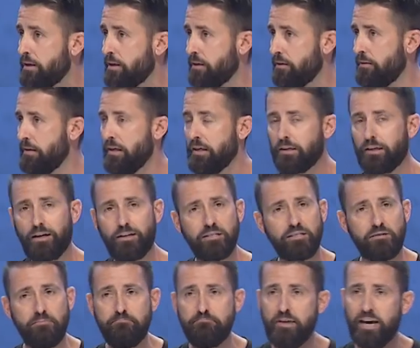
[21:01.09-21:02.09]
me. God
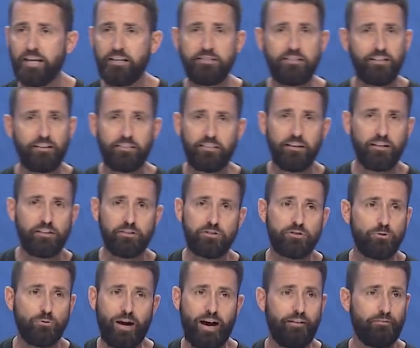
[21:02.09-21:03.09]
does amazing things
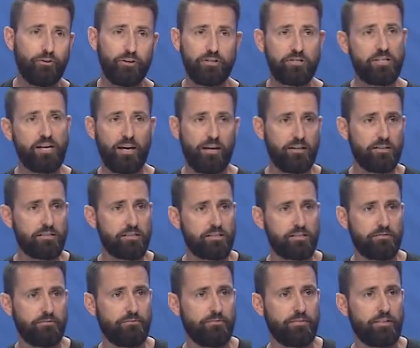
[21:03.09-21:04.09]
through average
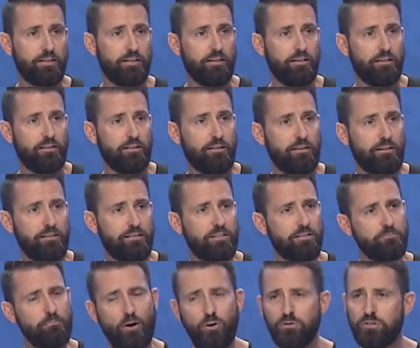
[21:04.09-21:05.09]
days. He
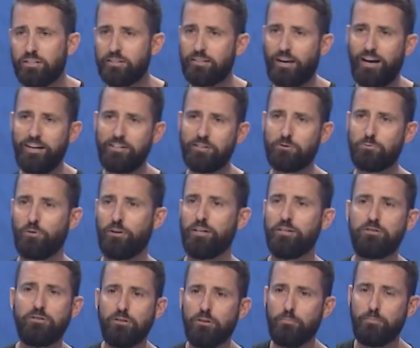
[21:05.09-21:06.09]
says, Moses, I just
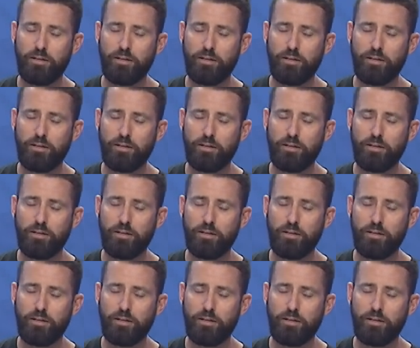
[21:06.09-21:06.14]
wanted you to